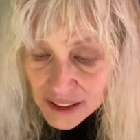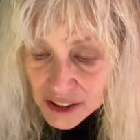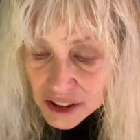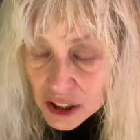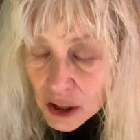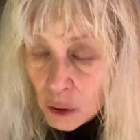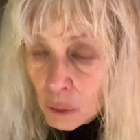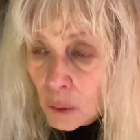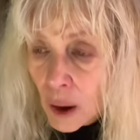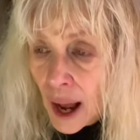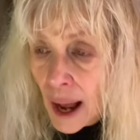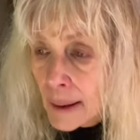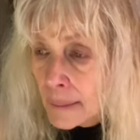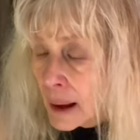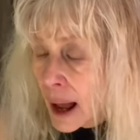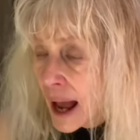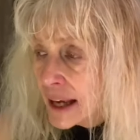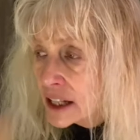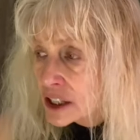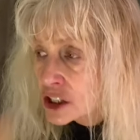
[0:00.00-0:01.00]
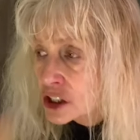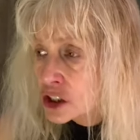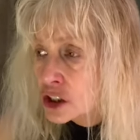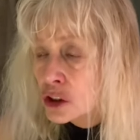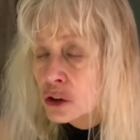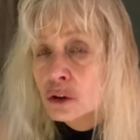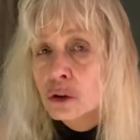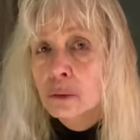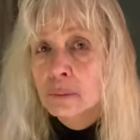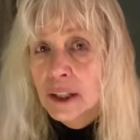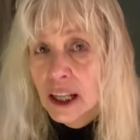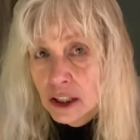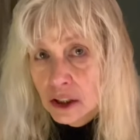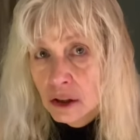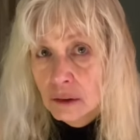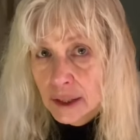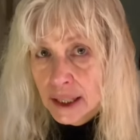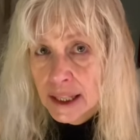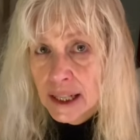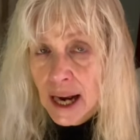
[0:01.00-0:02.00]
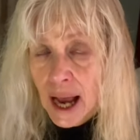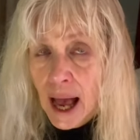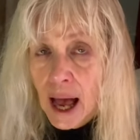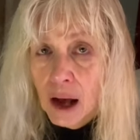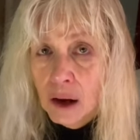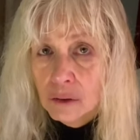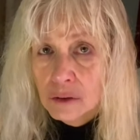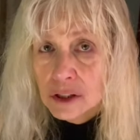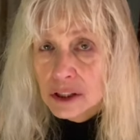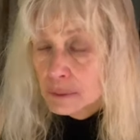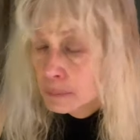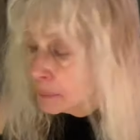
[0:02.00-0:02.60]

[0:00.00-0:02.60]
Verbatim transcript: so I, I, assume that you're in a house,